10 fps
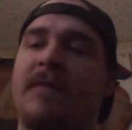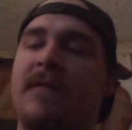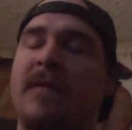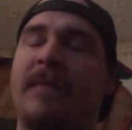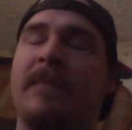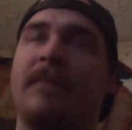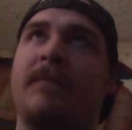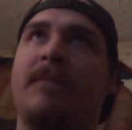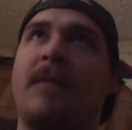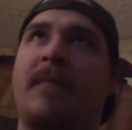from
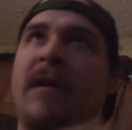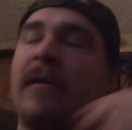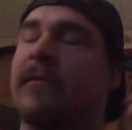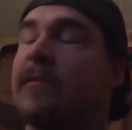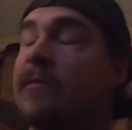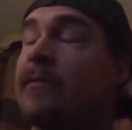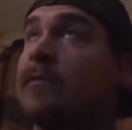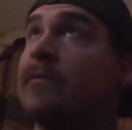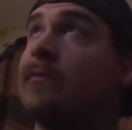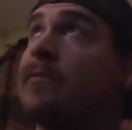about
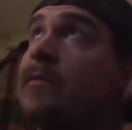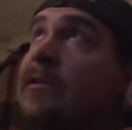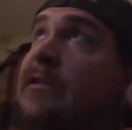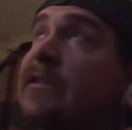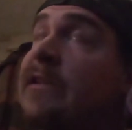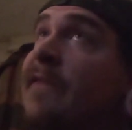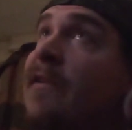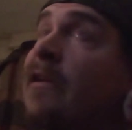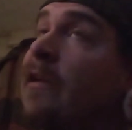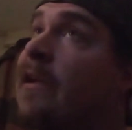
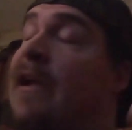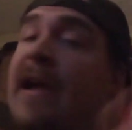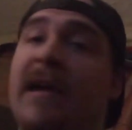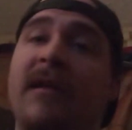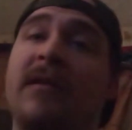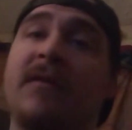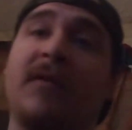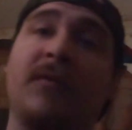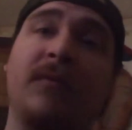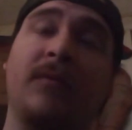78
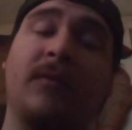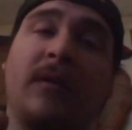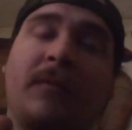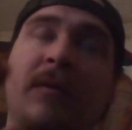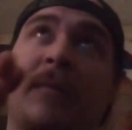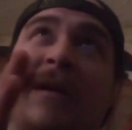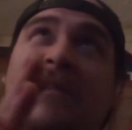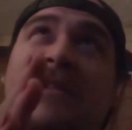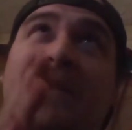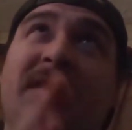to, well, about
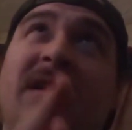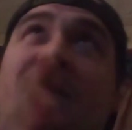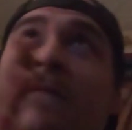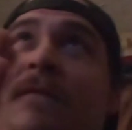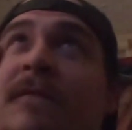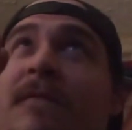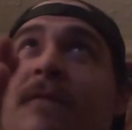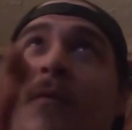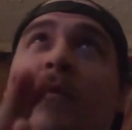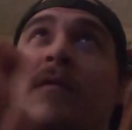
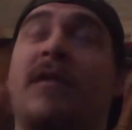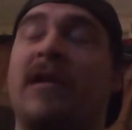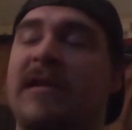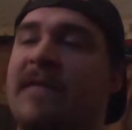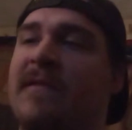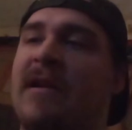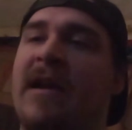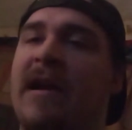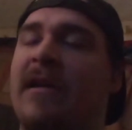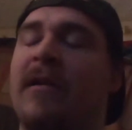74 to
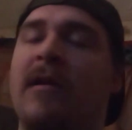78